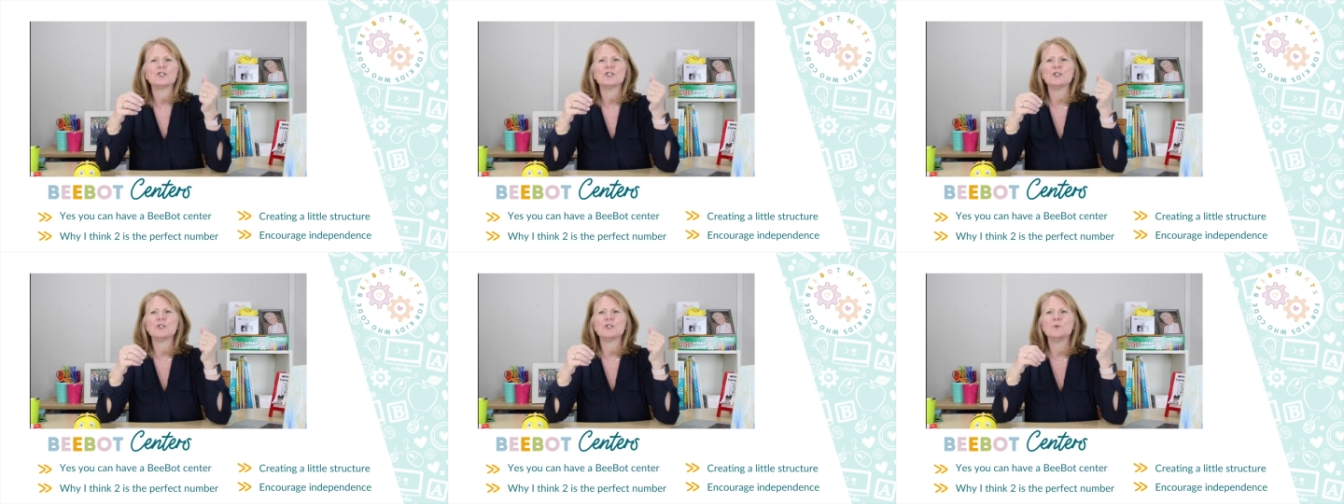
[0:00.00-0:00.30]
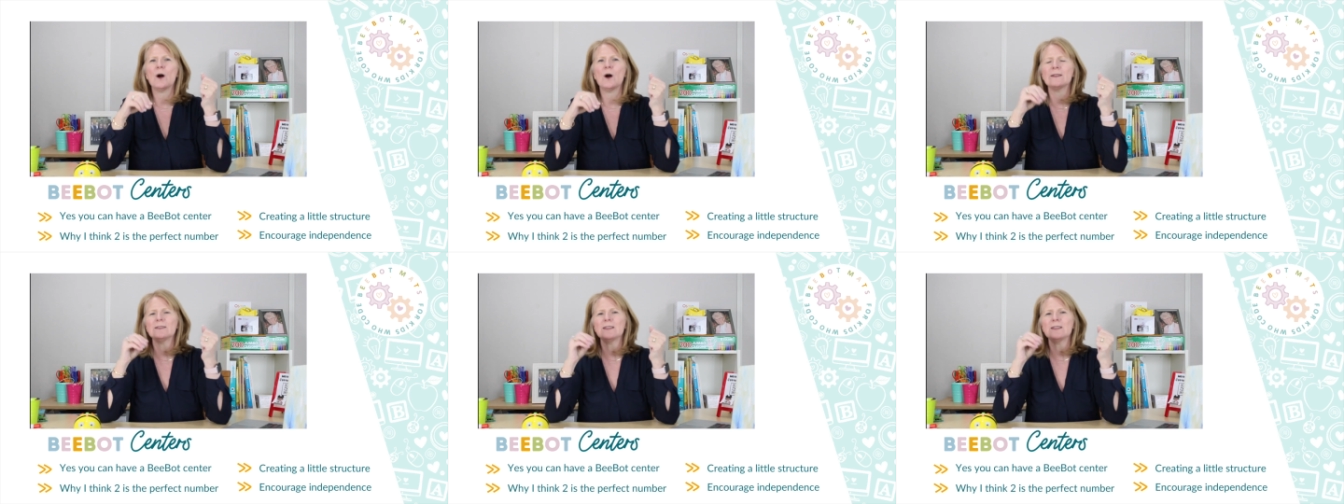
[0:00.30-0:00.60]
Do you
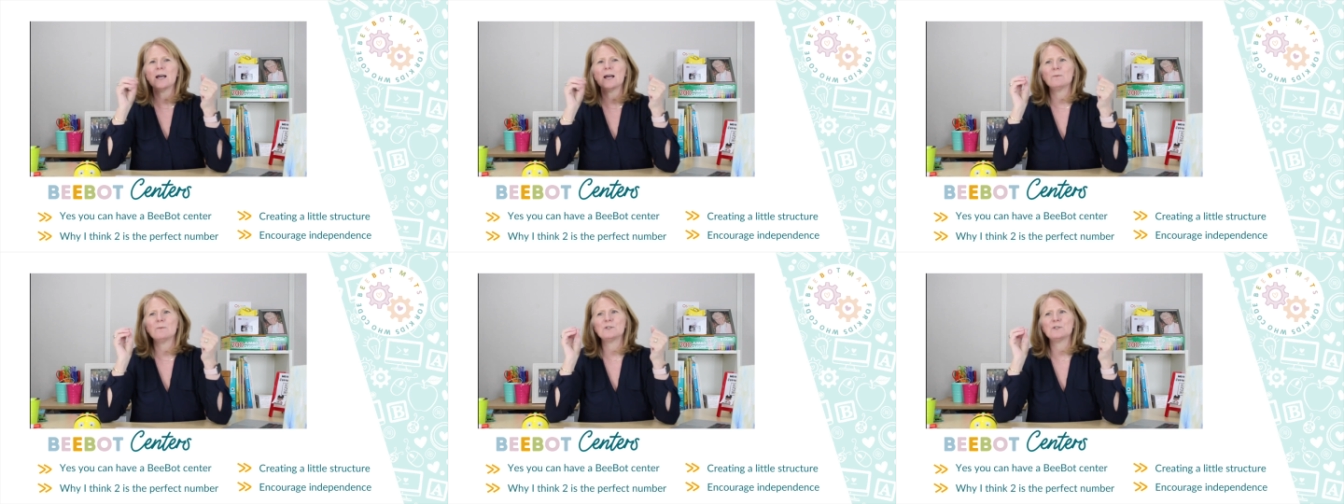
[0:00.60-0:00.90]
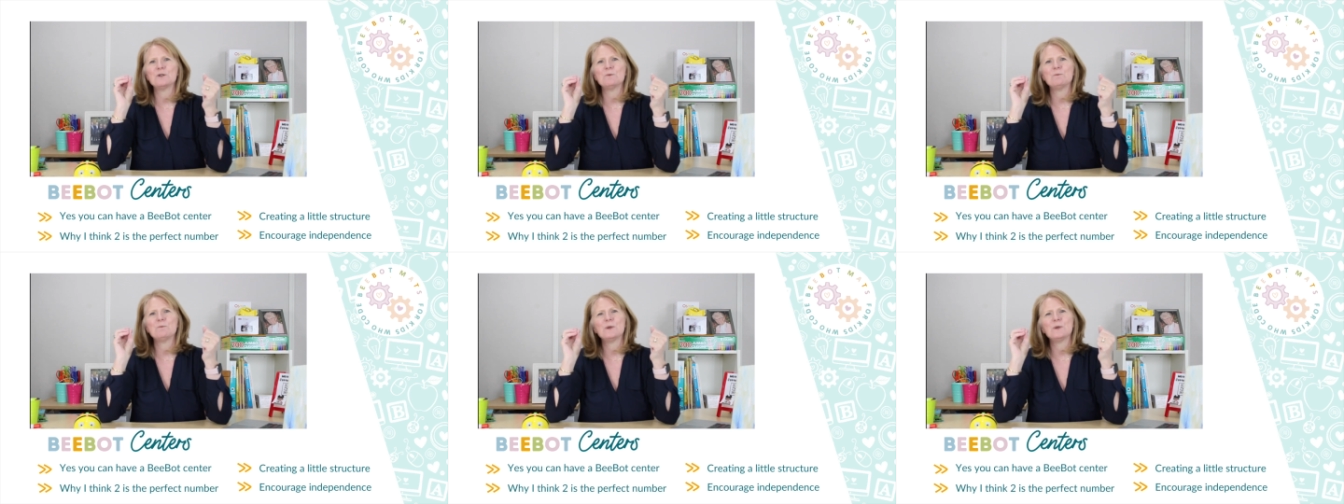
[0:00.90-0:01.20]
want them
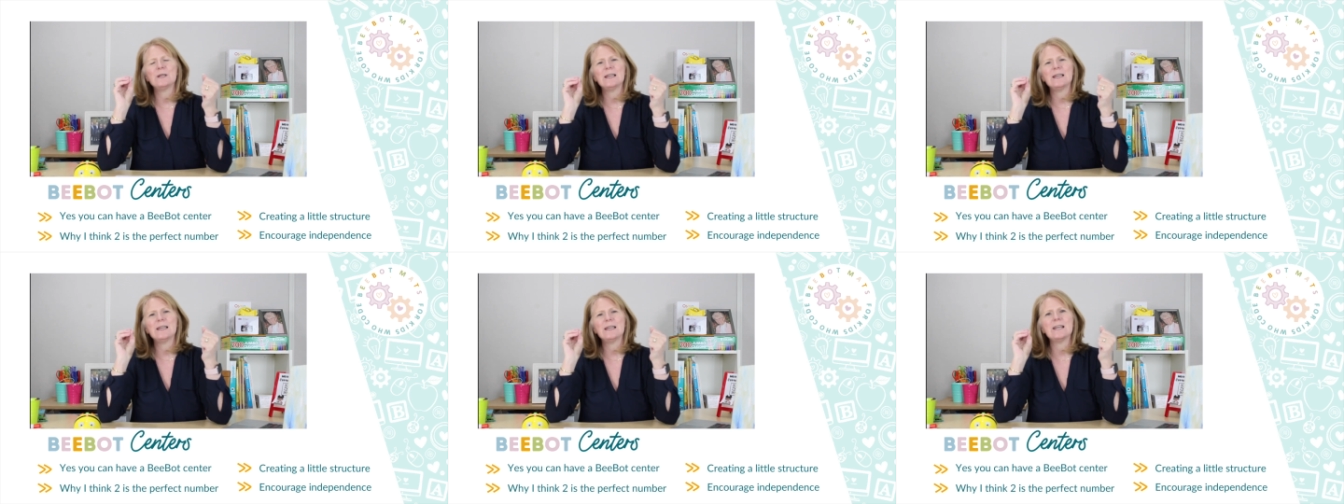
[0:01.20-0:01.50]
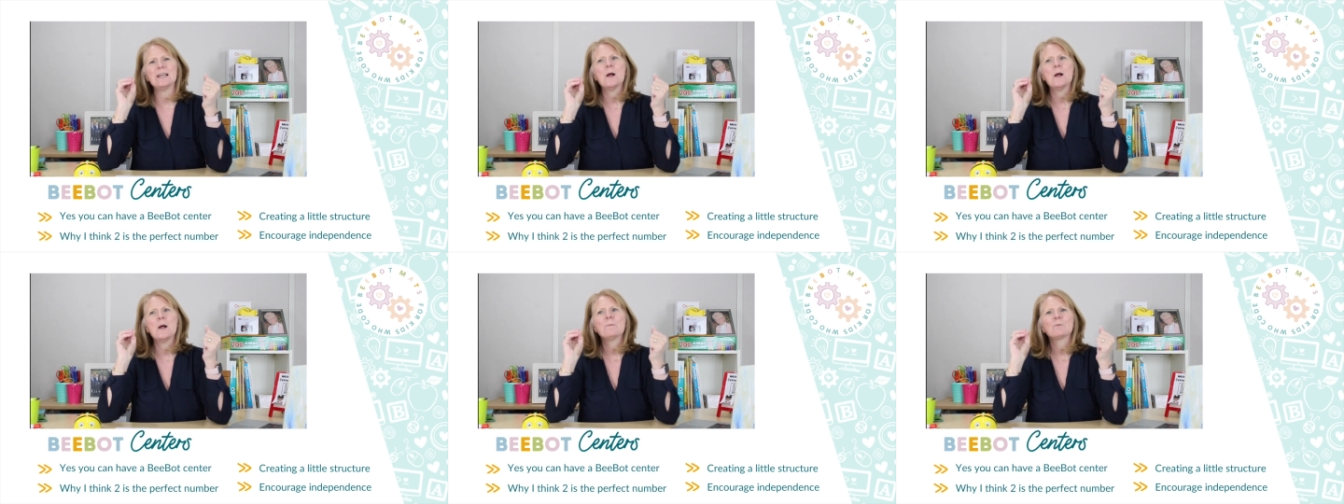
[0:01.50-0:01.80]
to
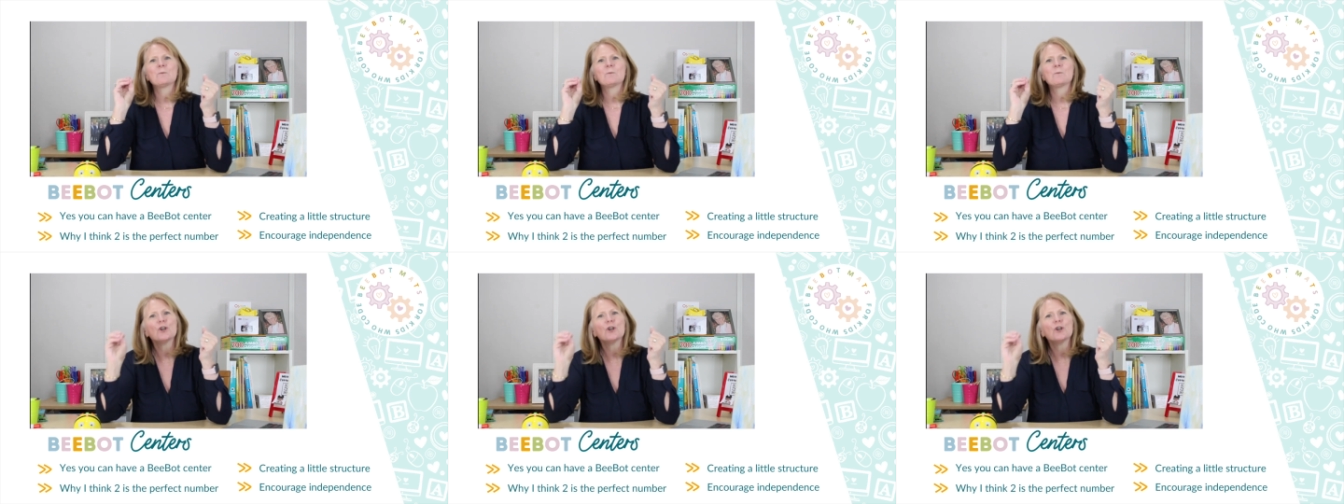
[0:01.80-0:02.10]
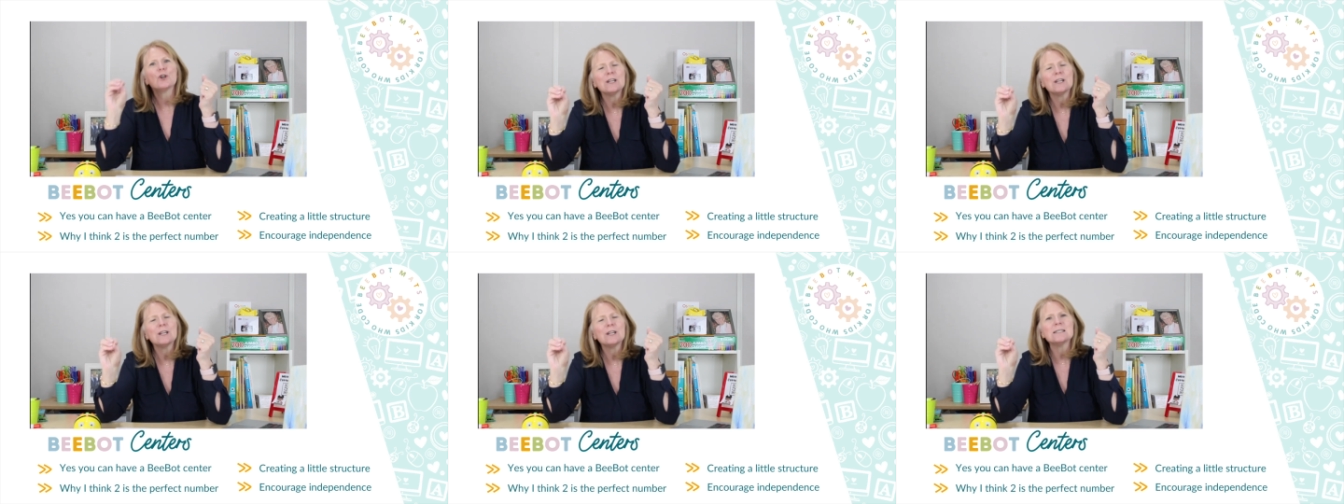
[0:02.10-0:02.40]
be
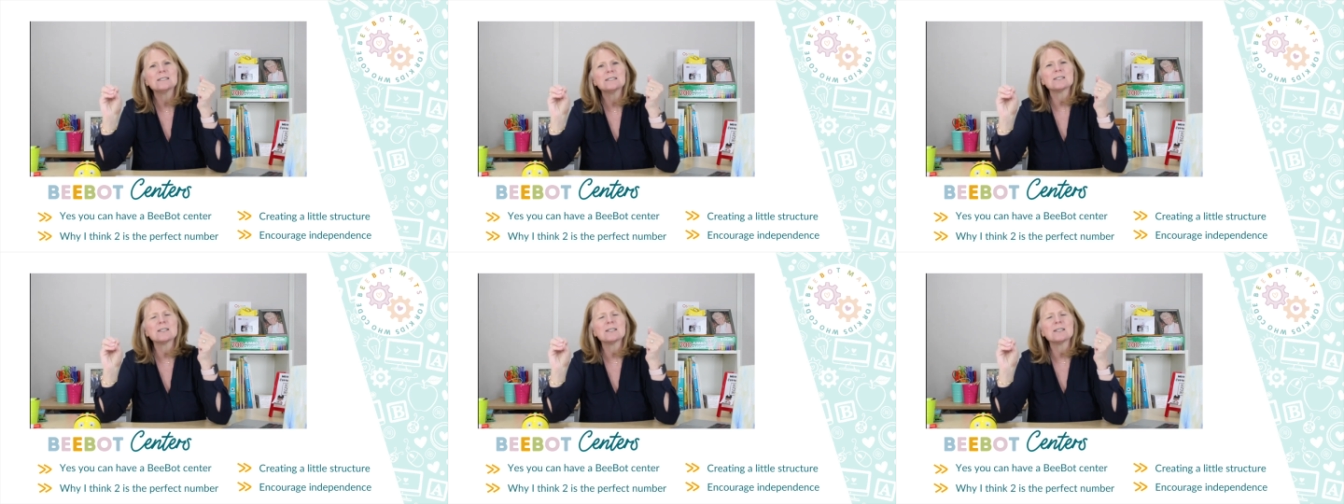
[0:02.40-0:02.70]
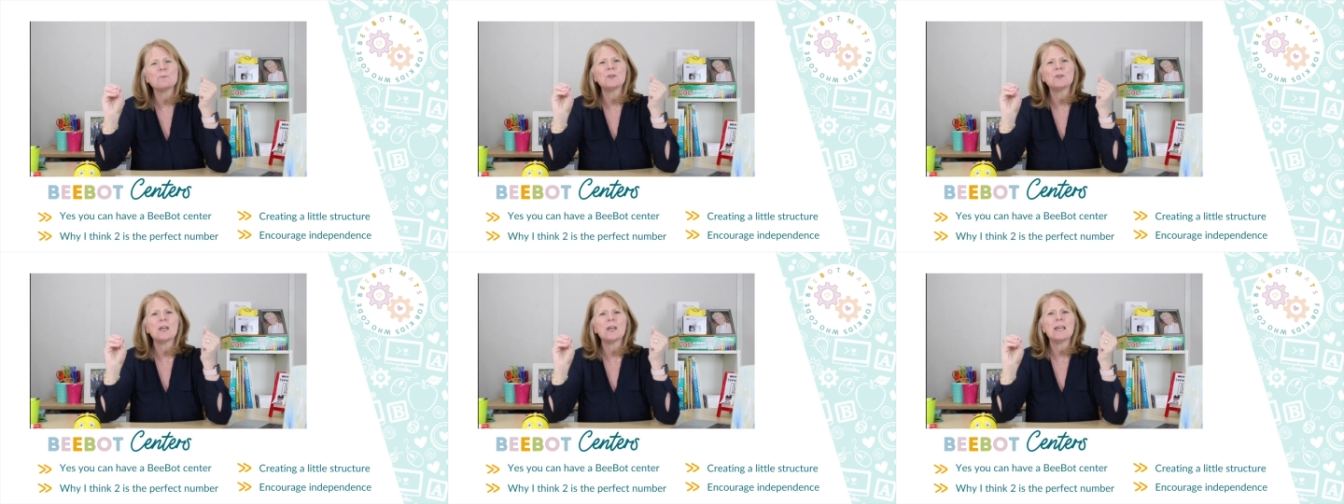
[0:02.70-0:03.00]
learning
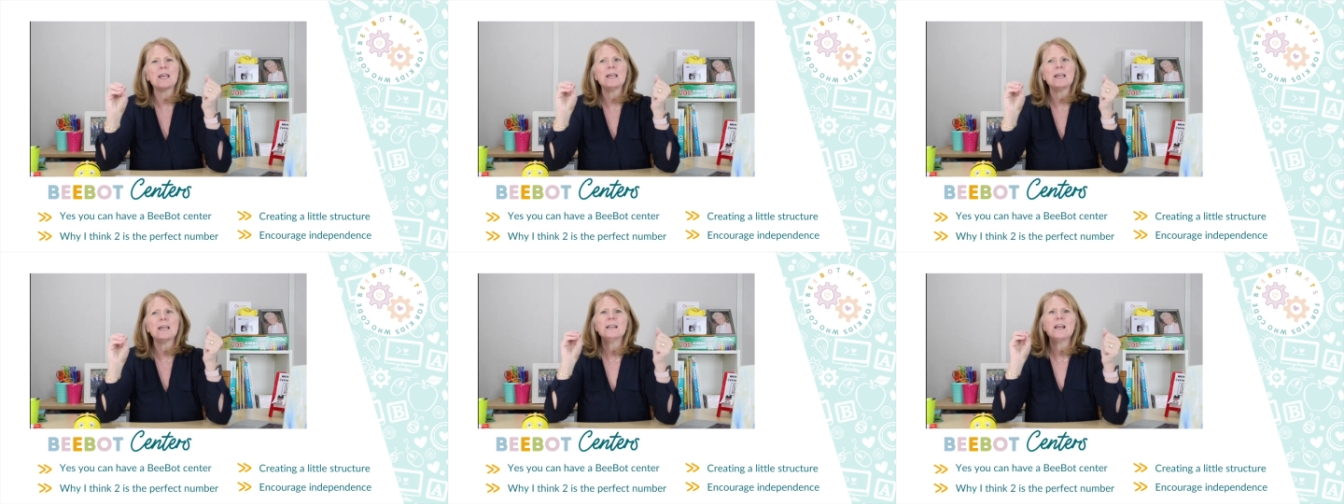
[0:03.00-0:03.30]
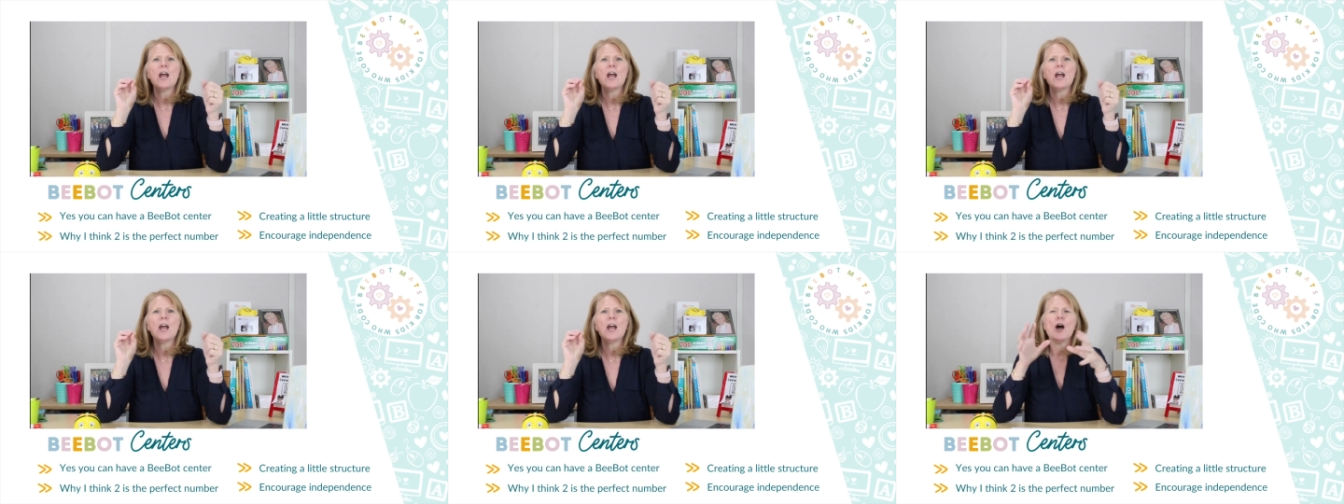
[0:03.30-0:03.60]
something?